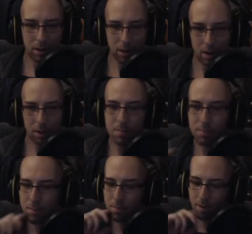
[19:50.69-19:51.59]
Um,
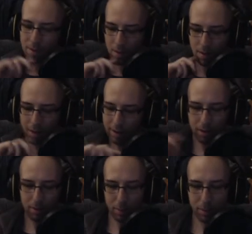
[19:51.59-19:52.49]

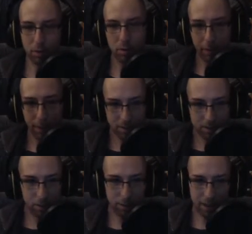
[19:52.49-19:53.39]
right, put my gold away and let's
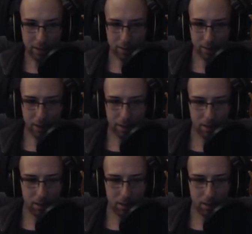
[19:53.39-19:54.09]
go back out to fight.